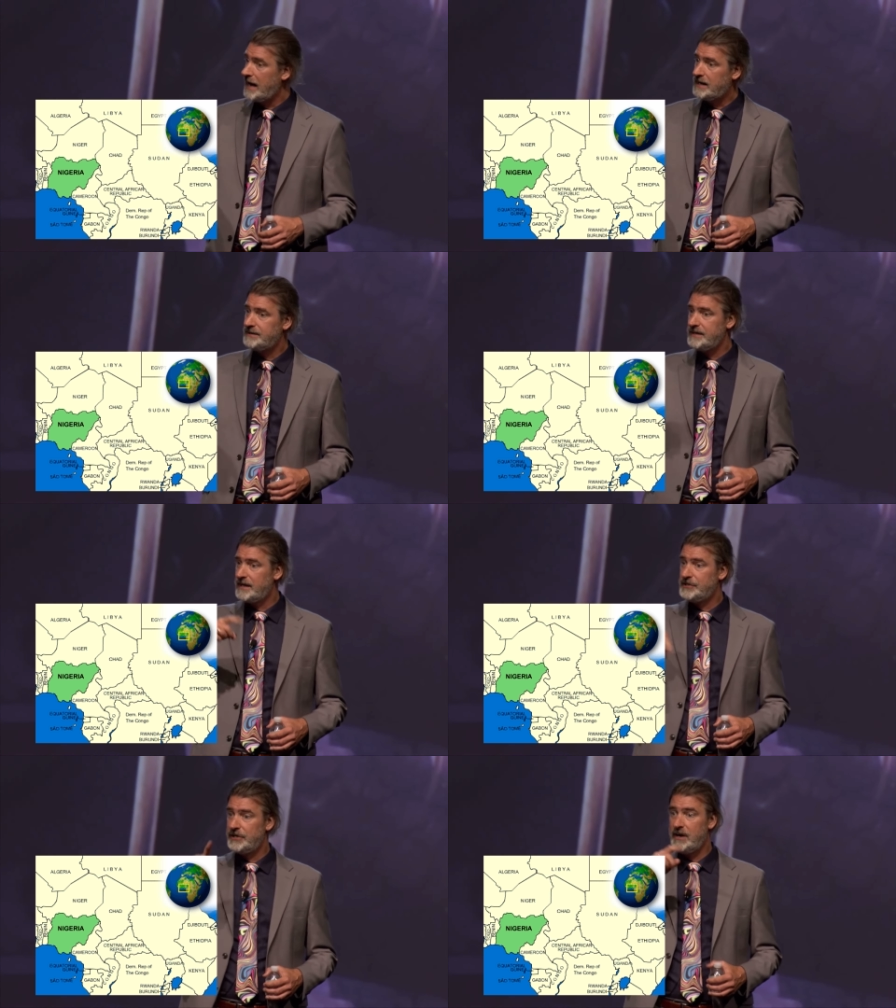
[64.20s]
can see
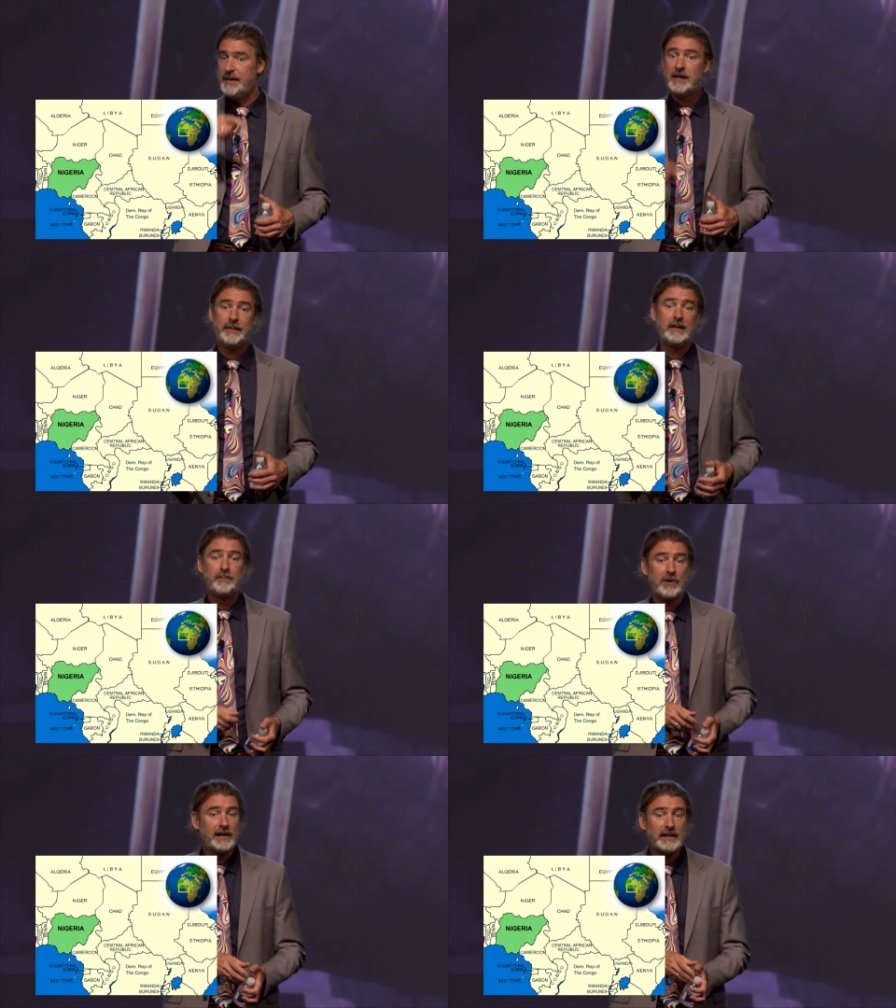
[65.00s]
Nigeria becoming
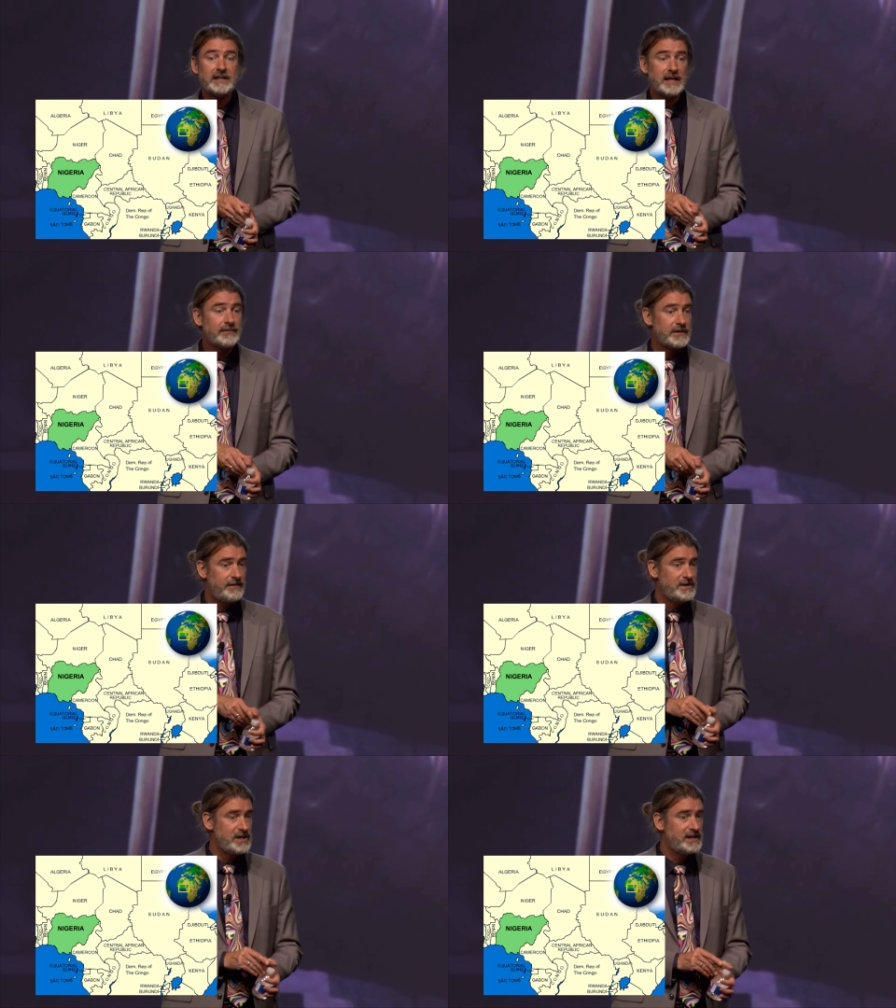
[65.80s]
broadly self
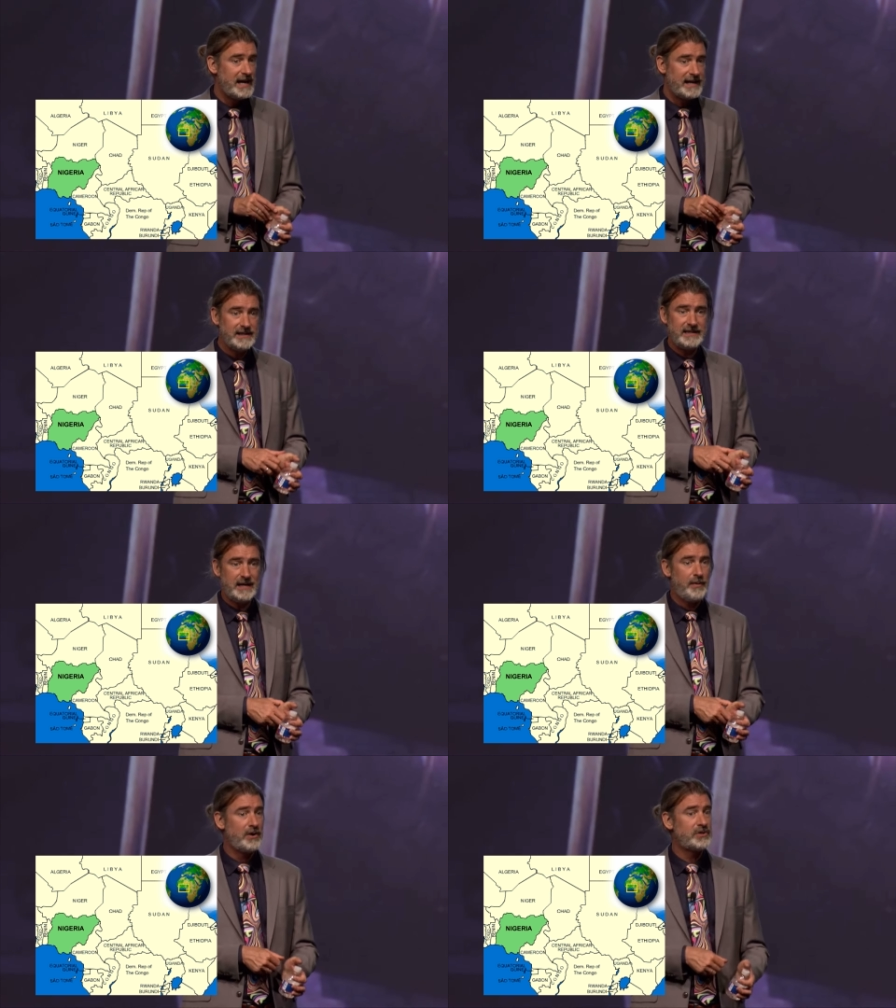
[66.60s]
sufficient. I can see a
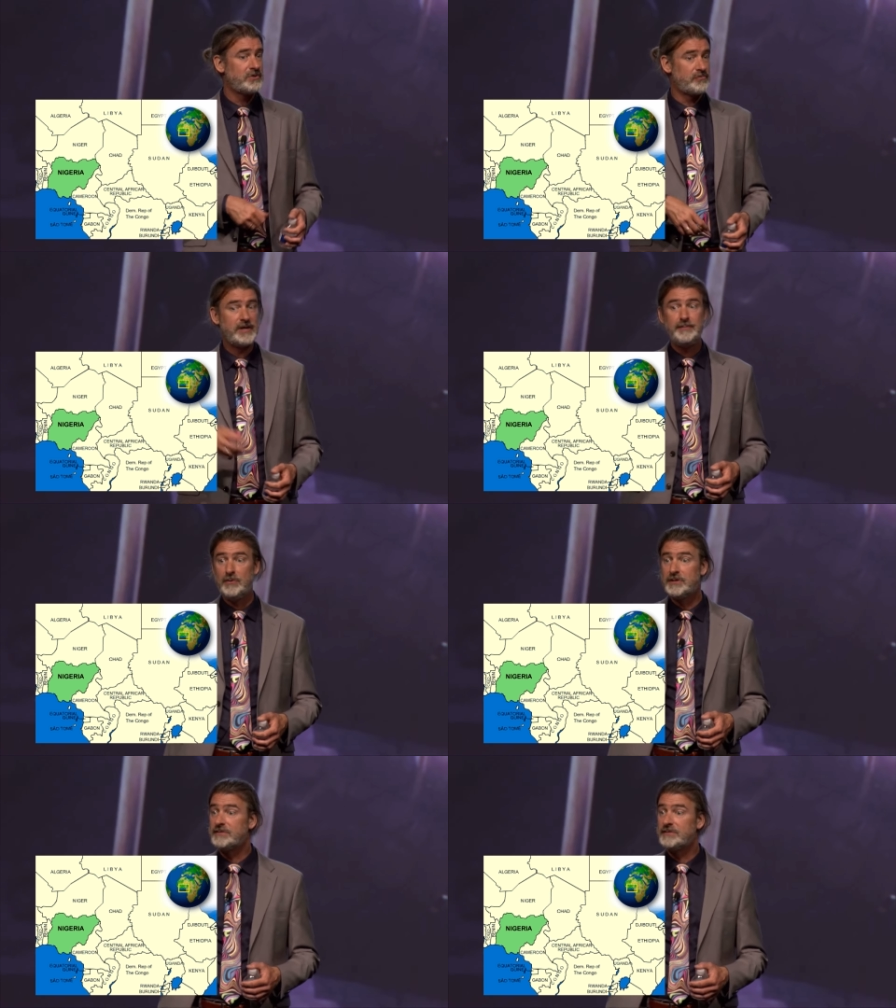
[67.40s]
partial reboot of